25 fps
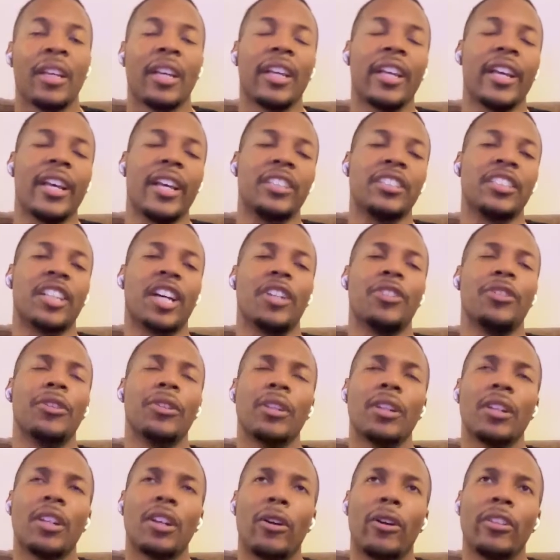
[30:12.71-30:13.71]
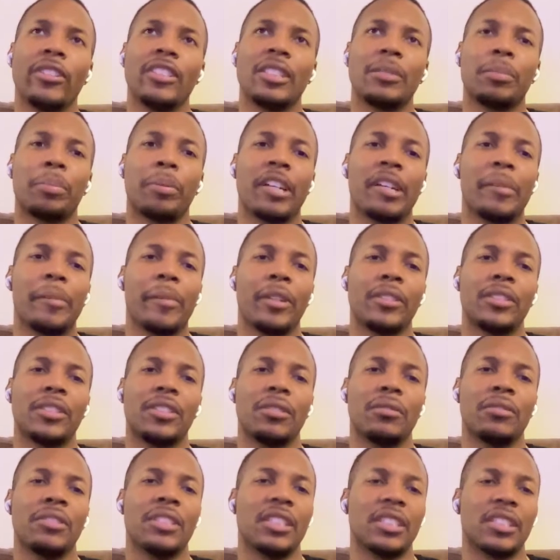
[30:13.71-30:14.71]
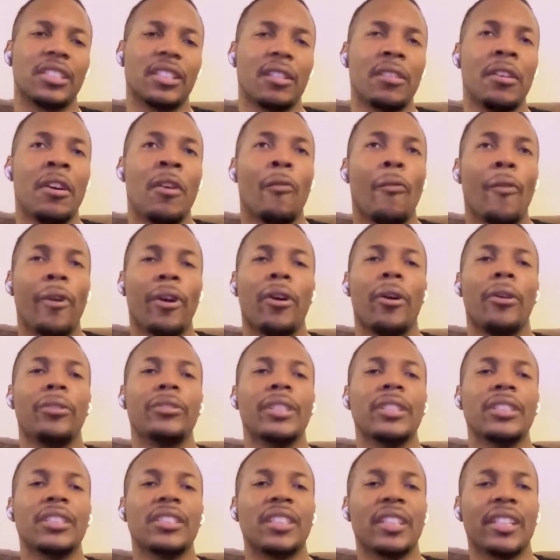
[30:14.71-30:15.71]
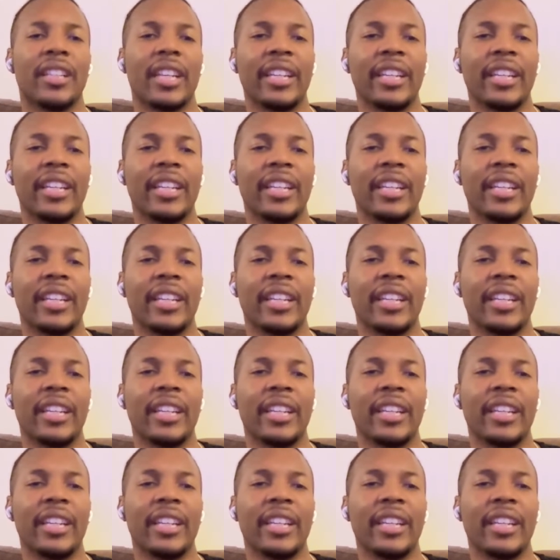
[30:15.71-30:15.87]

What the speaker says: is you can go and just pretty much shoot just work on just